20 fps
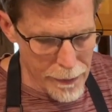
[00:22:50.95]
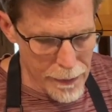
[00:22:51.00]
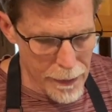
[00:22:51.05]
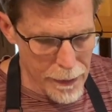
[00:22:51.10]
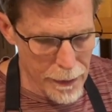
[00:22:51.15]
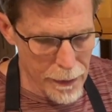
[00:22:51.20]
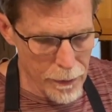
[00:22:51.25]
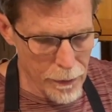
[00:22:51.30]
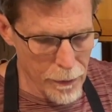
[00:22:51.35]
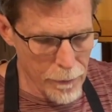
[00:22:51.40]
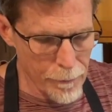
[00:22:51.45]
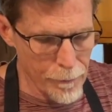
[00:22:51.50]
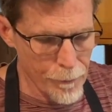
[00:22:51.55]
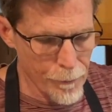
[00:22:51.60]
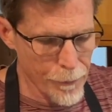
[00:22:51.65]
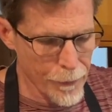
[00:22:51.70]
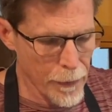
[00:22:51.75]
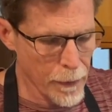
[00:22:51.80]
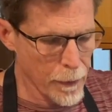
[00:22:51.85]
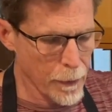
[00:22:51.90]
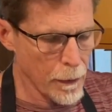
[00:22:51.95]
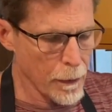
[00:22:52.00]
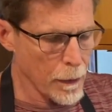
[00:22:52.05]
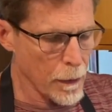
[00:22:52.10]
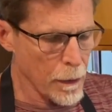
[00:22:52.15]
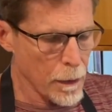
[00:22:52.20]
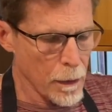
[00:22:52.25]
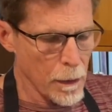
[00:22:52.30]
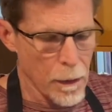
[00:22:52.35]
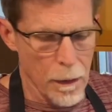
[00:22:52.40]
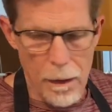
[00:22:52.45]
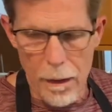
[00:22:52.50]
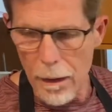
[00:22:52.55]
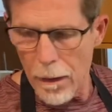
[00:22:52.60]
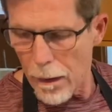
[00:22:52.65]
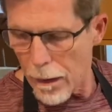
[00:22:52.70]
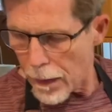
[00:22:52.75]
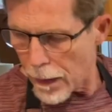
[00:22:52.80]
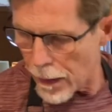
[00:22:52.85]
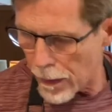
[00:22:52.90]
here.
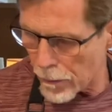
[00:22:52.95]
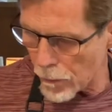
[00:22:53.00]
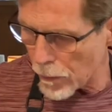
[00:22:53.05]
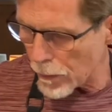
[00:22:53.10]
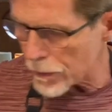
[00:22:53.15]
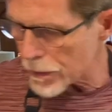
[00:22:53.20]
And we'll